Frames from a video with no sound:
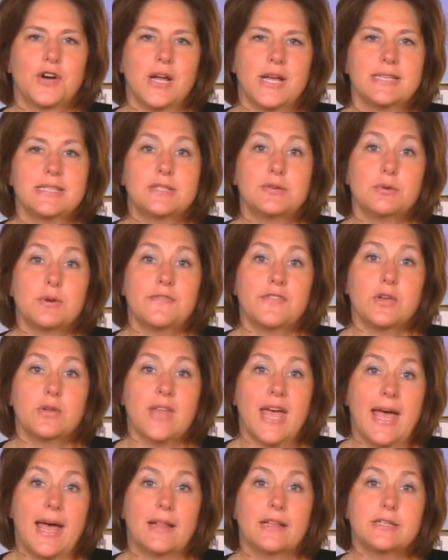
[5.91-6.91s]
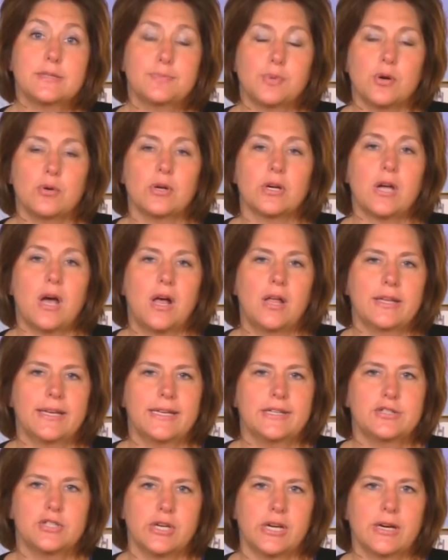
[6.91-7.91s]
for us to review the ALICE protocol
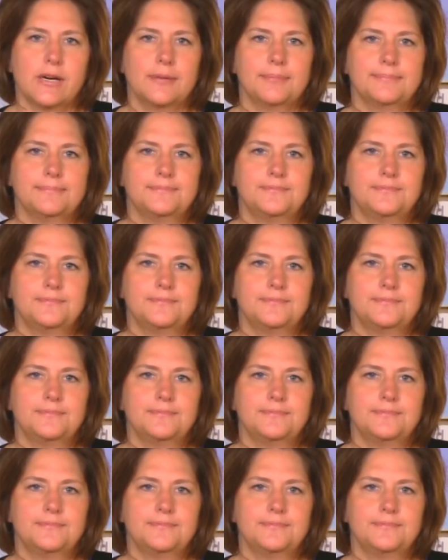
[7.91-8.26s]
each year.